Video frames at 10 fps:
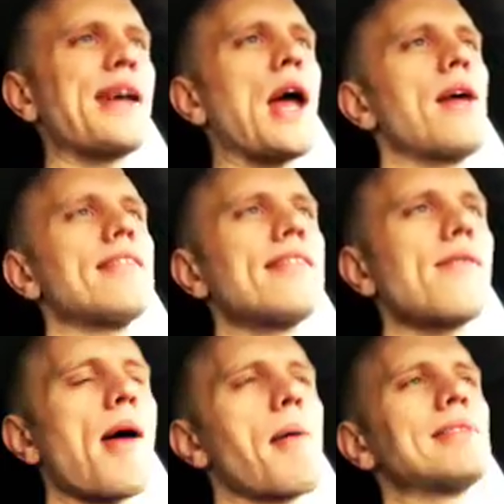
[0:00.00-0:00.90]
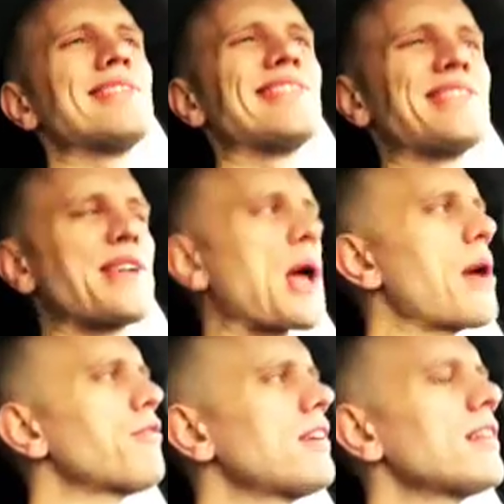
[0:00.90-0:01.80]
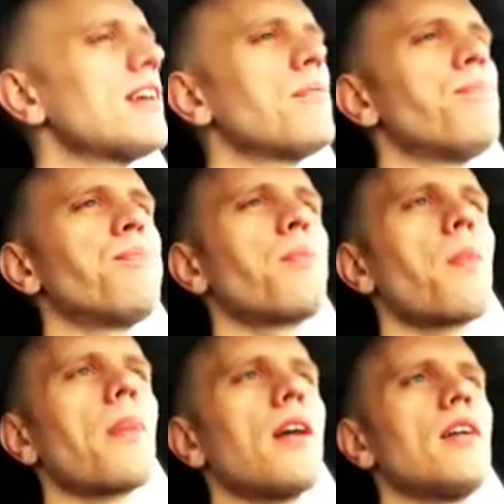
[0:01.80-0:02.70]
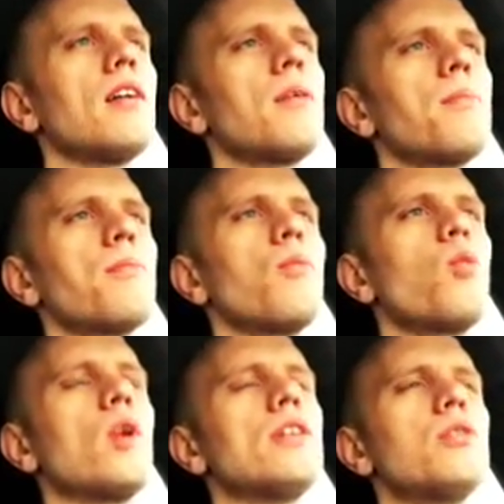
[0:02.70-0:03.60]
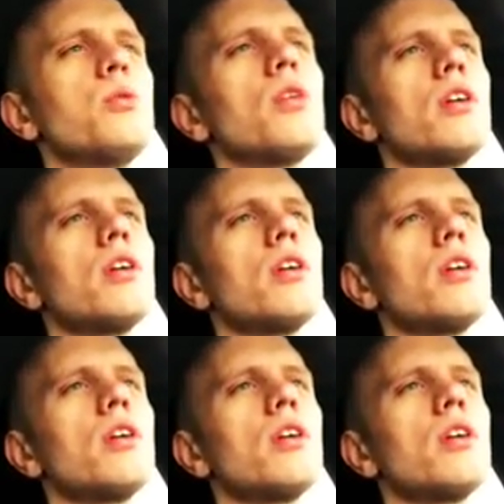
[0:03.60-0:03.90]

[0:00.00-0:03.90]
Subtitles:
And I find that when you